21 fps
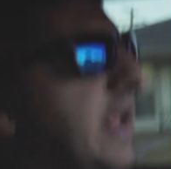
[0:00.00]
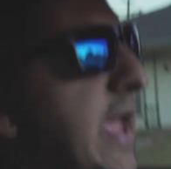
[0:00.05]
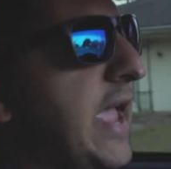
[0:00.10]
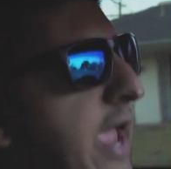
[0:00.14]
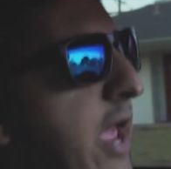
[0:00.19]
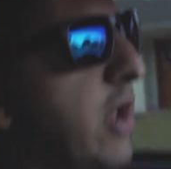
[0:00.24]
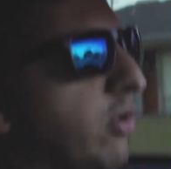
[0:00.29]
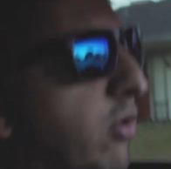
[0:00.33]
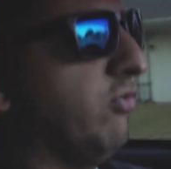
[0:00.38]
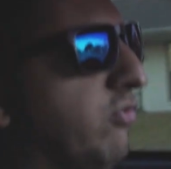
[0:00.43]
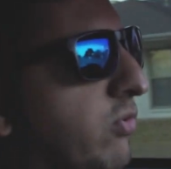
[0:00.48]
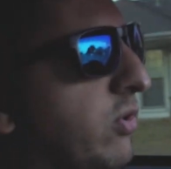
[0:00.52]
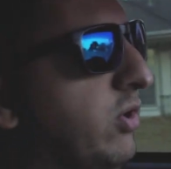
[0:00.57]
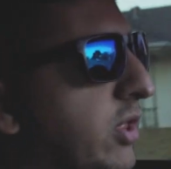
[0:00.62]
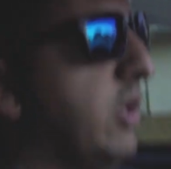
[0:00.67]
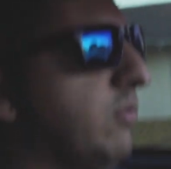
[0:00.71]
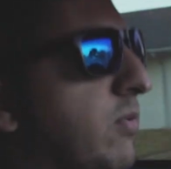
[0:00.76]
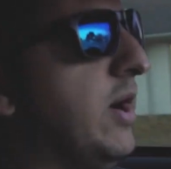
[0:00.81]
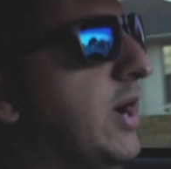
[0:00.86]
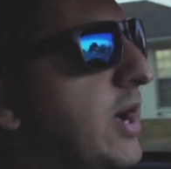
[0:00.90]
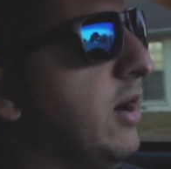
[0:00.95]
It handles
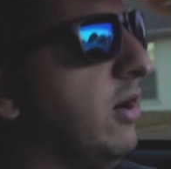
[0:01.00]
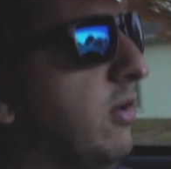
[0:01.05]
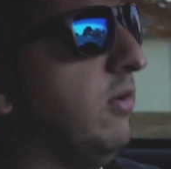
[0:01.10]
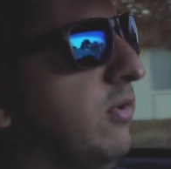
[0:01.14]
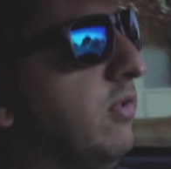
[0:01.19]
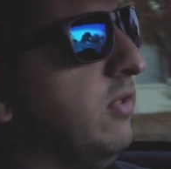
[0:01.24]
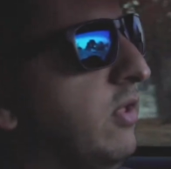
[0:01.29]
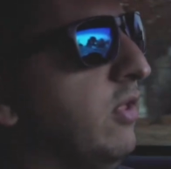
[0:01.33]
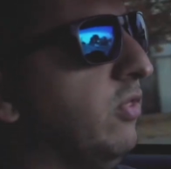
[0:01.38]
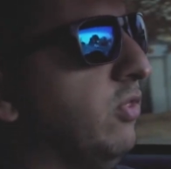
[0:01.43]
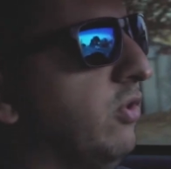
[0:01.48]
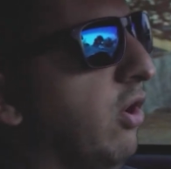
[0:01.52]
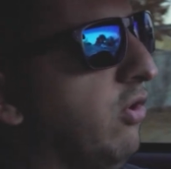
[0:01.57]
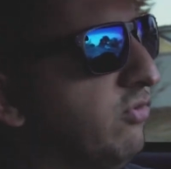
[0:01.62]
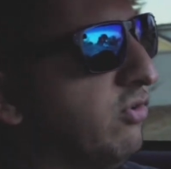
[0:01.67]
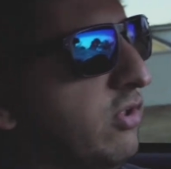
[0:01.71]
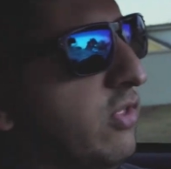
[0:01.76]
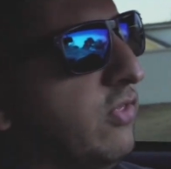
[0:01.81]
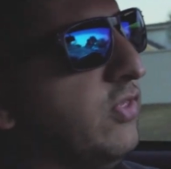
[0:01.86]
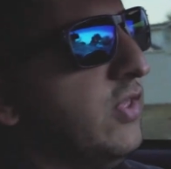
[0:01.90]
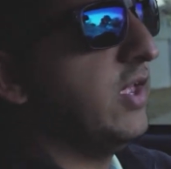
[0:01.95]
really well. Those
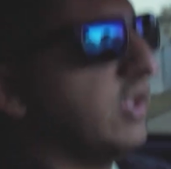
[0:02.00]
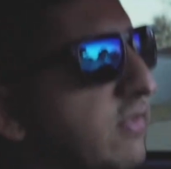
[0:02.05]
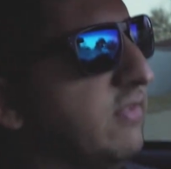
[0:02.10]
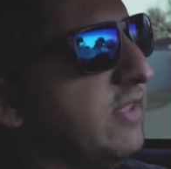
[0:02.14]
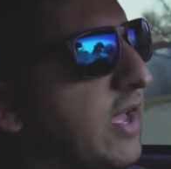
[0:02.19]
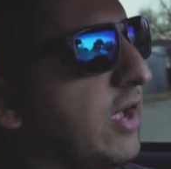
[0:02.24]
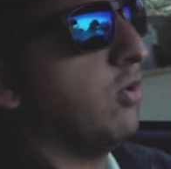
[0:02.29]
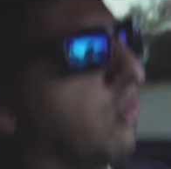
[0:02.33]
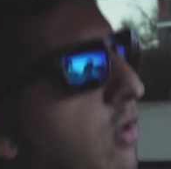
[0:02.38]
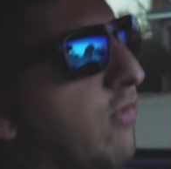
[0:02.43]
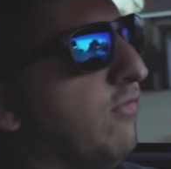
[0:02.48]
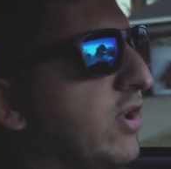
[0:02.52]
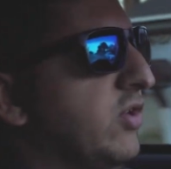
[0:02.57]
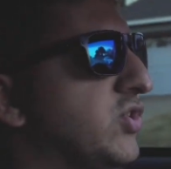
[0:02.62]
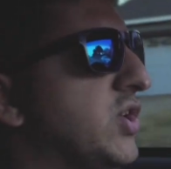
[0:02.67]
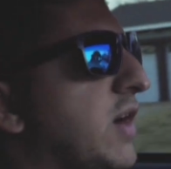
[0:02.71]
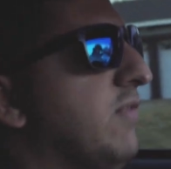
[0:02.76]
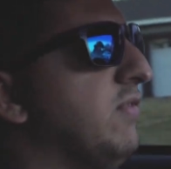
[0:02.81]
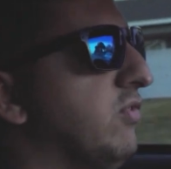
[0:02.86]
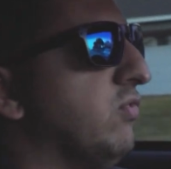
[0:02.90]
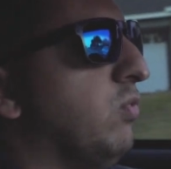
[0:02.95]
are the things that Corvette
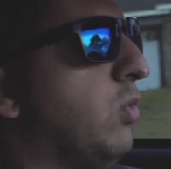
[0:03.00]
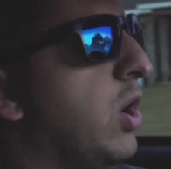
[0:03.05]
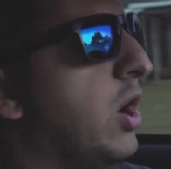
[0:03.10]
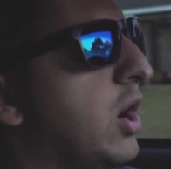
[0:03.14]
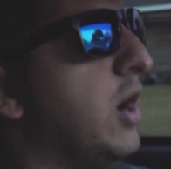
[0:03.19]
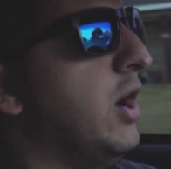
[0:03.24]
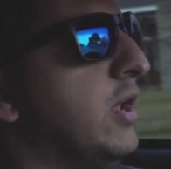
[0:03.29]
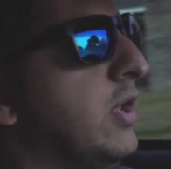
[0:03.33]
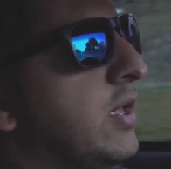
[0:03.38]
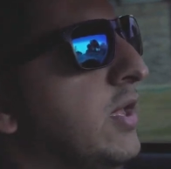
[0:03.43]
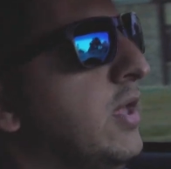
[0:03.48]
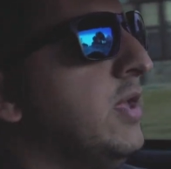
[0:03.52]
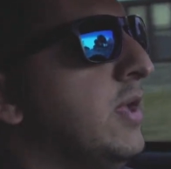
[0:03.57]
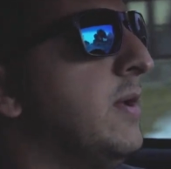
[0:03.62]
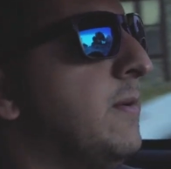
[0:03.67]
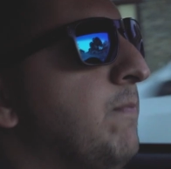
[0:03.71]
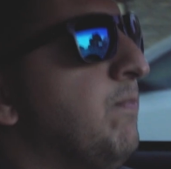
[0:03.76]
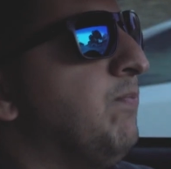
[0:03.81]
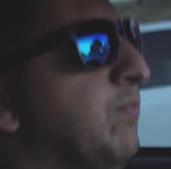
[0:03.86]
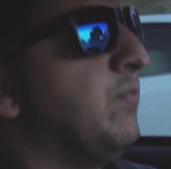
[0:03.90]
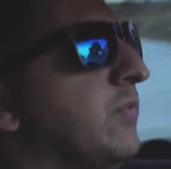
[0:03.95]
drivers want,
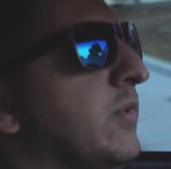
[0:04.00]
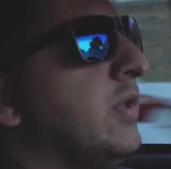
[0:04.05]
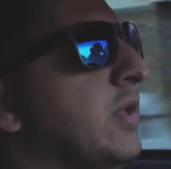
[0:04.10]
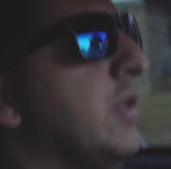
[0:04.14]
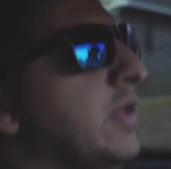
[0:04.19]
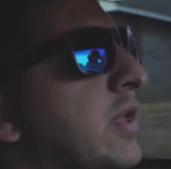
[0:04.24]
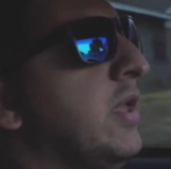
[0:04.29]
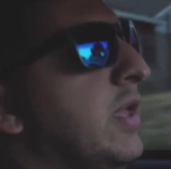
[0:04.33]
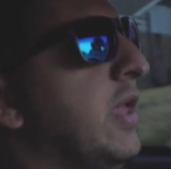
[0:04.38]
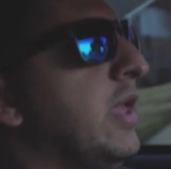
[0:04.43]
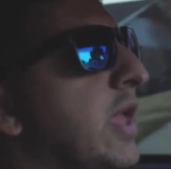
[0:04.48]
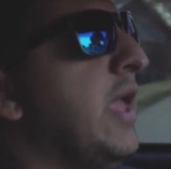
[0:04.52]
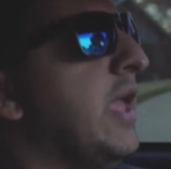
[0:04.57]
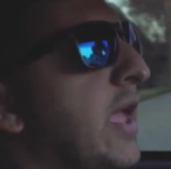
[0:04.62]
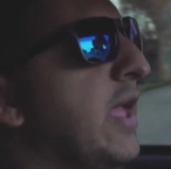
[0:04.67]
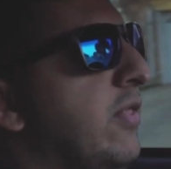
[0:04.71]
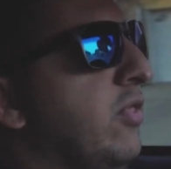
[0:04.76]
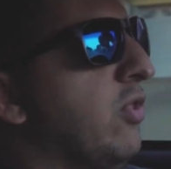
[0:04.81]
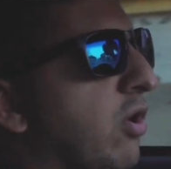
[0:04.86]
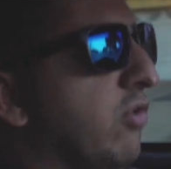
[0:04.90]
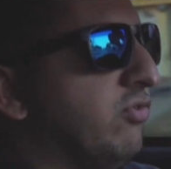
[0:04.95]

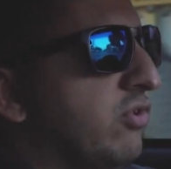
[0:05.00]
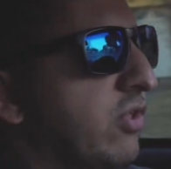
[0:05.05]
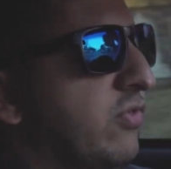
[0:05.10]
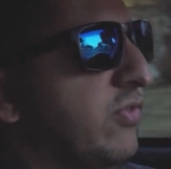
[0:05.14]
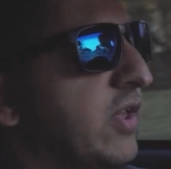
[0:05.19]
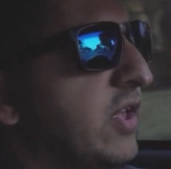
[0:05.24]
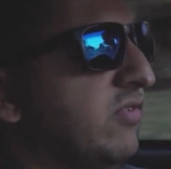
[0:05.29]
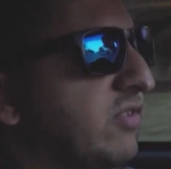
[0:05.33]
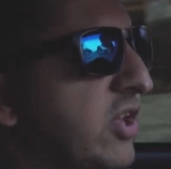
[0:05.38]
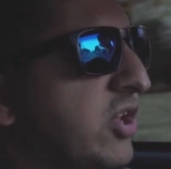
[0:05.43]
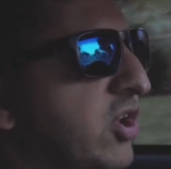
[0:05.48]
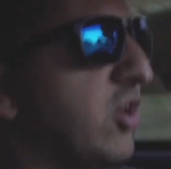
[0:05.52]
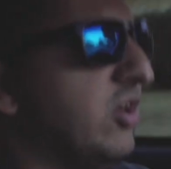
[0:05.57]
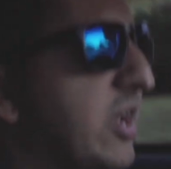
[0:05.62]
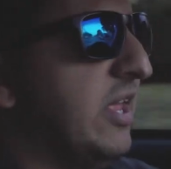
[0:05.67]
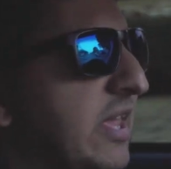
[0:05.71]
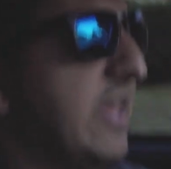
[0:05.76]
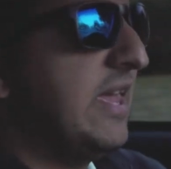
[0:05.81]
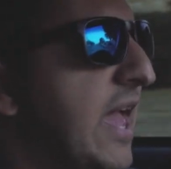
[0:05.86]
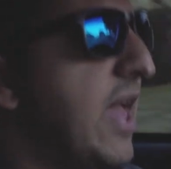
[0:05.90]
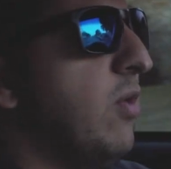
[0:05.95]
and those are the things that you're
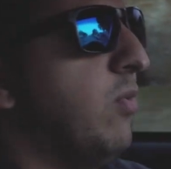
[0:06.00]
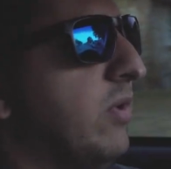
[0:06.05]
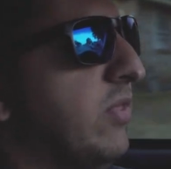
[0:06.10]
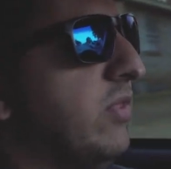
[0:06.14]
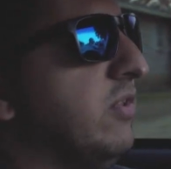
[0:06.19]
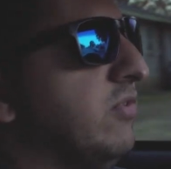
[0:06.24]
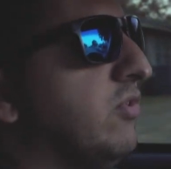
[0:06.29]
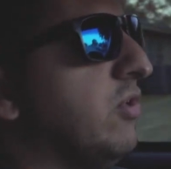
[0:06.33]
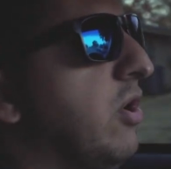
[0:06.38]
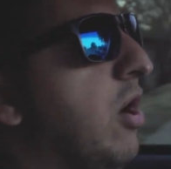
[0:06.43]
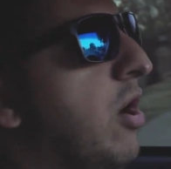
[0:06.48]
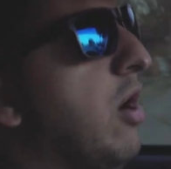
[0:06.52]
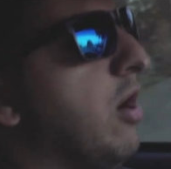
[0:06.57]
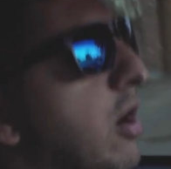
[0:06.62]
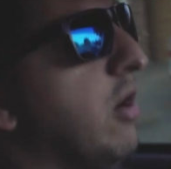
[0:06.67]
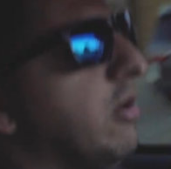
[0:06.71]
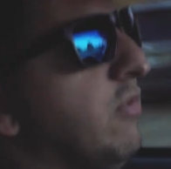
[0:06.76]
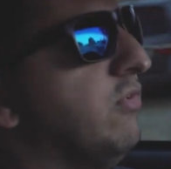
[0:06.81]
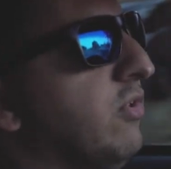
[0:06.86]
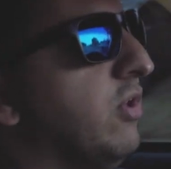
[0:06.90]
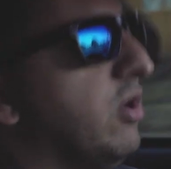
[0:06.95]
going to get with this
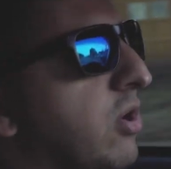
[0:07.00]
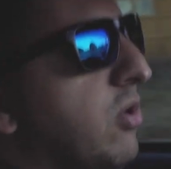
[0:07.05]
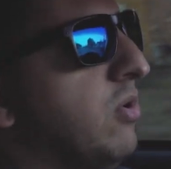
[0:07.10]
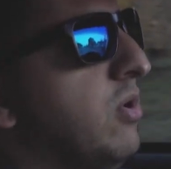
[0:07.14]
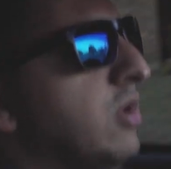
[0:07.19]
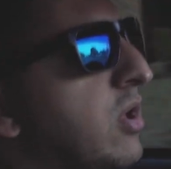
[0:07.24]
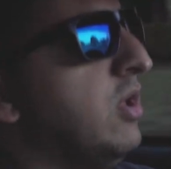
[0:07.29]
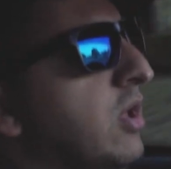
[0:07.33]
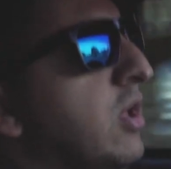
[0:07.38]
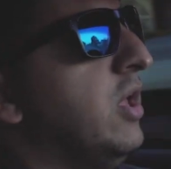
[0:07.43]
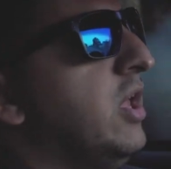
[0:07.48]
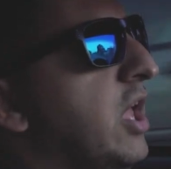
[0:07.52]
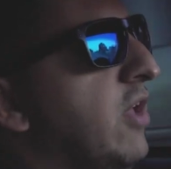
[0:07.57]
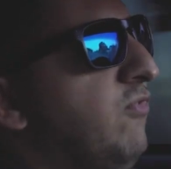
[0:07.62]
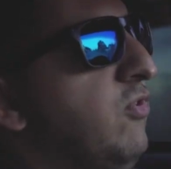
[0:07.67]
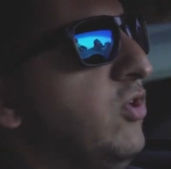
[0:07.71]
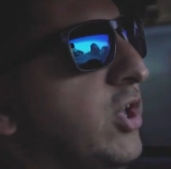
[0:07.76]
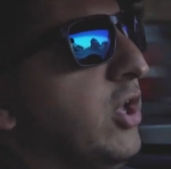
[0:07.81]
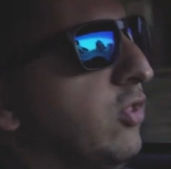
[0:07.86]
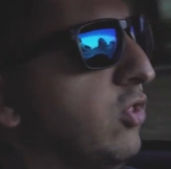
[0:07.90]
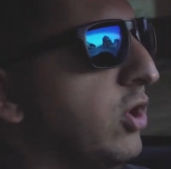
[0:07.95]
car. So if
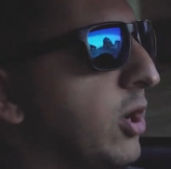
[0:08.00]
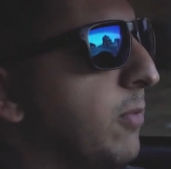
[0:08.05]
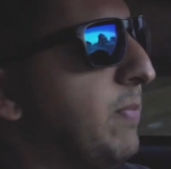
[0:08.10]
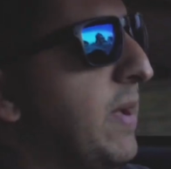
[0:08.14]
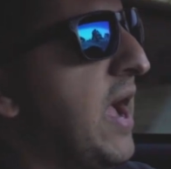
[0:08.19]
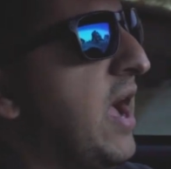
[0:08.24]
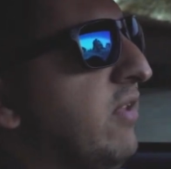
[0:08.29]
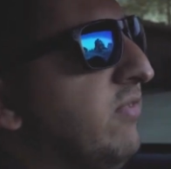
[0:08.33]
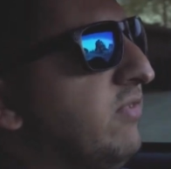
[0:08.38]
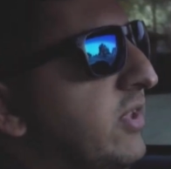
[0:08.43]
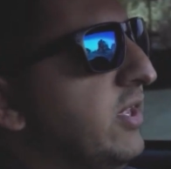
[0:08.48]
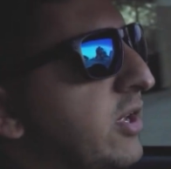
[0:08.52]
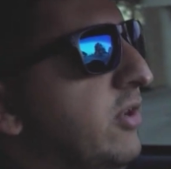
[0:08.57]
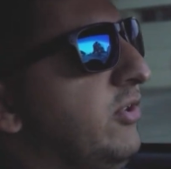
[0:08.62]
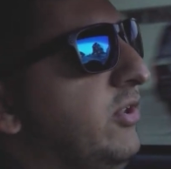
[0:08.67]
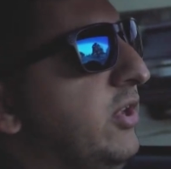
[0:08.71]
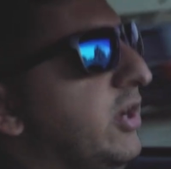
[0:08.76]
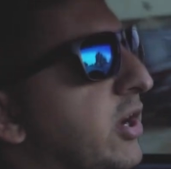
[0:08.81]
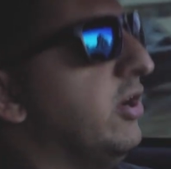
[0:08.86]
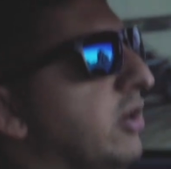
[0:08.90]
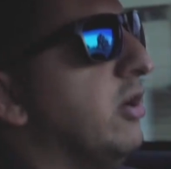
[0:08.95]
you can look past the
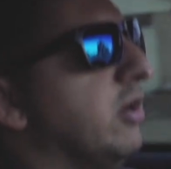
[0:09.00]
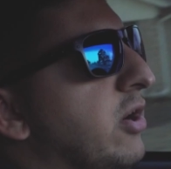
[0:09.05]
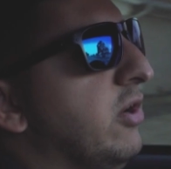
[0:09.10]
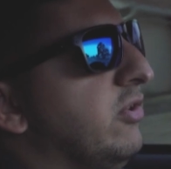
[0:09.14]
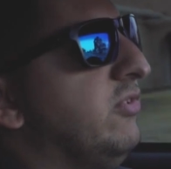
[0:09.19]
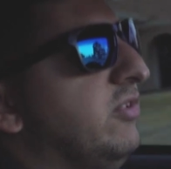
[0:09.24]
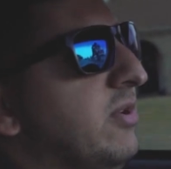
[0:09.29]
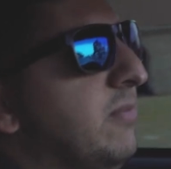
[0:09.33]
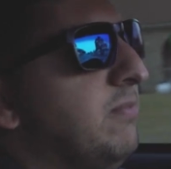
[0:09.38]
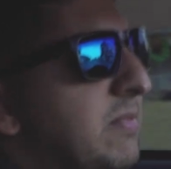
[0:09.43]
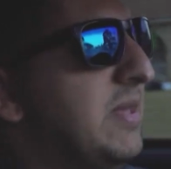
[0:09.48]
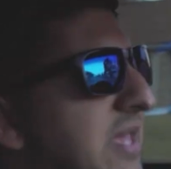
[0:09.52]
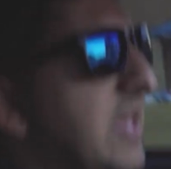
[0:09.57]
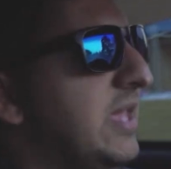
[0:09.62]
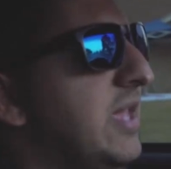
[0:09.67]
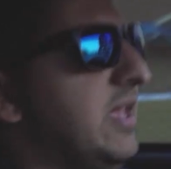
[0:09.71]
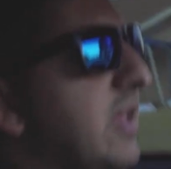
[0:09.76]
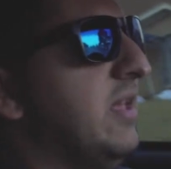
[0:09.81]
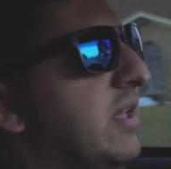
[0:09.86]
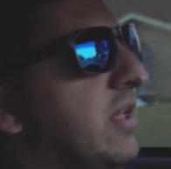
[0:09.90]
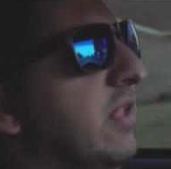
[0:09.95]
interior, to
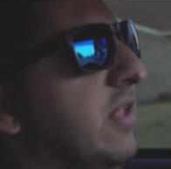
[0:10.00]
me,